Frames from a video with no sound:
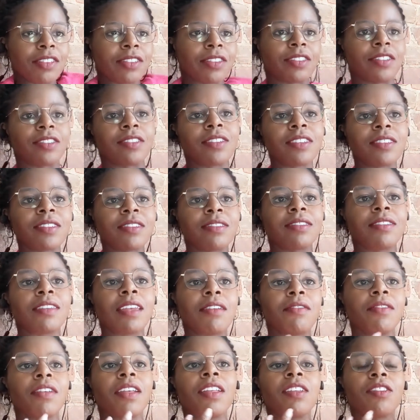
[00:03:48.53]
She's just
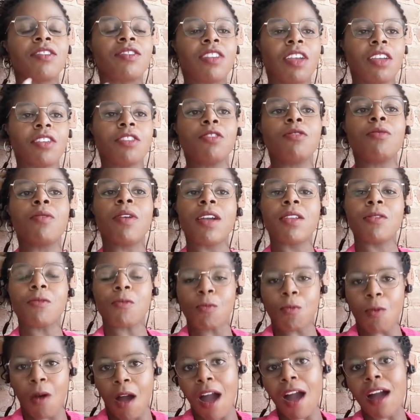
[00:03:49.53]
giving
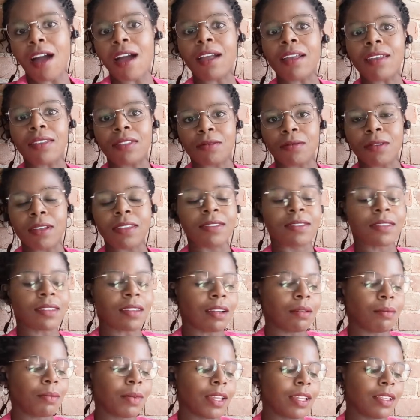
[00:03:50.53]
genuine wise
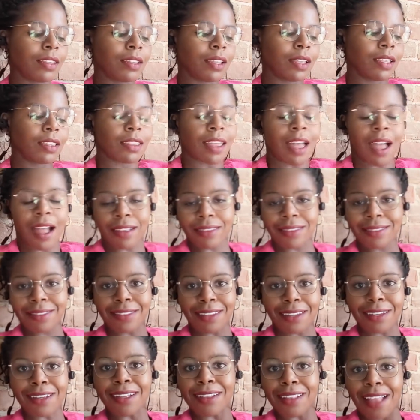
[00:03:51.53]
wisdom, and that's
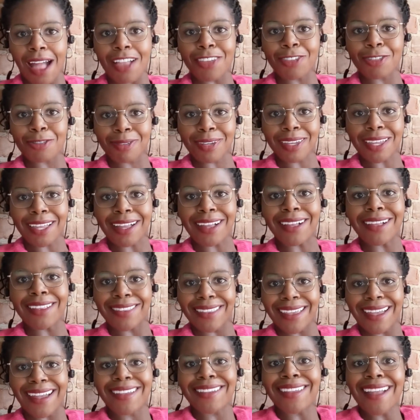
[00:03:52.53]
the
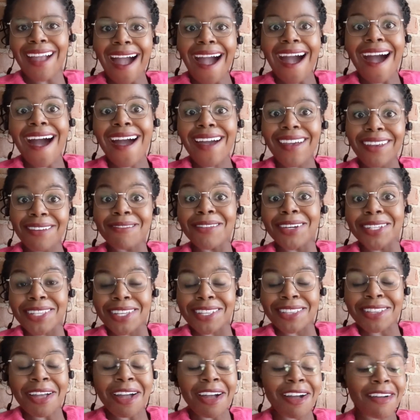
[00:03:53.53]
Galadriel that I
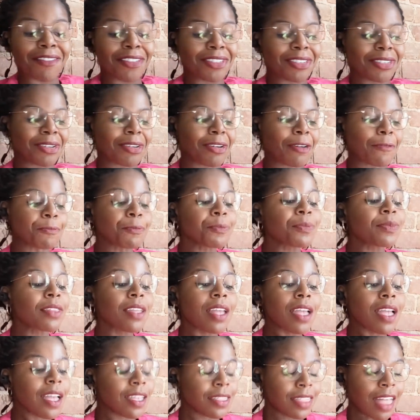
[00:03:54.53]
really love. So
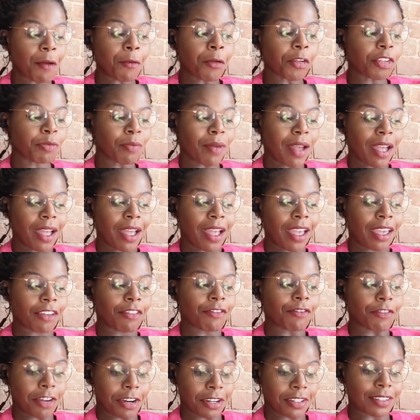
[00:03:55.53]
that was my
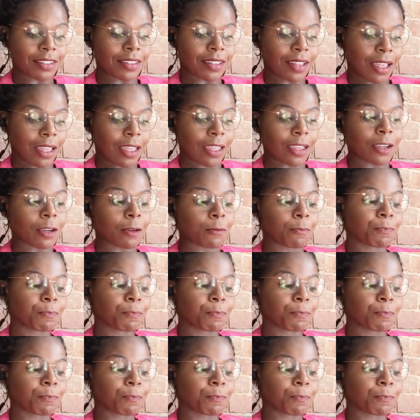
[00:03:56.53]
first like.